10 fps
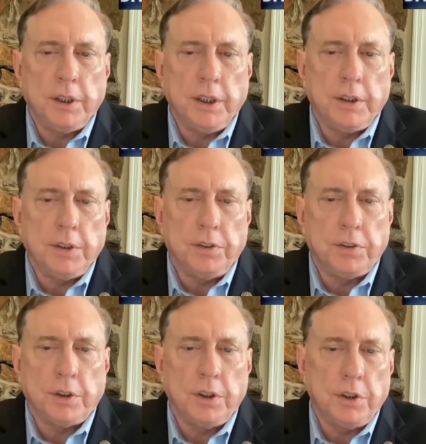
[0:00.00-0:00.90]
think
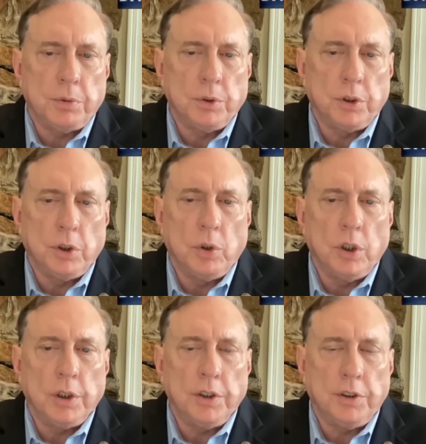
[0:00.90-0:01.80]
this surge will go
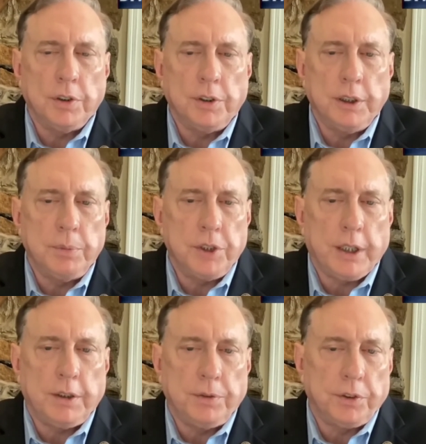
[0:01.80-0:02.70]
on until the
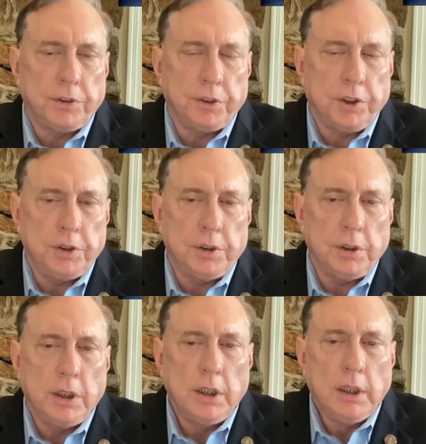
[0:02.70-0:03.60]
objectives are
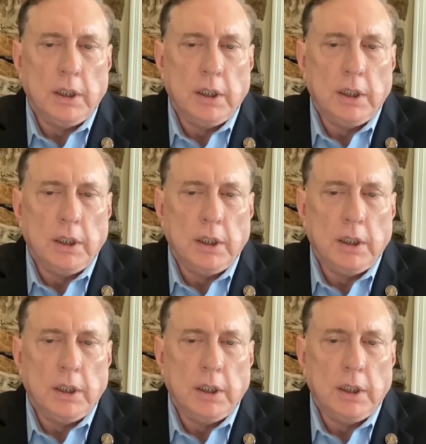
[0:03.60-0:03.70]
secured.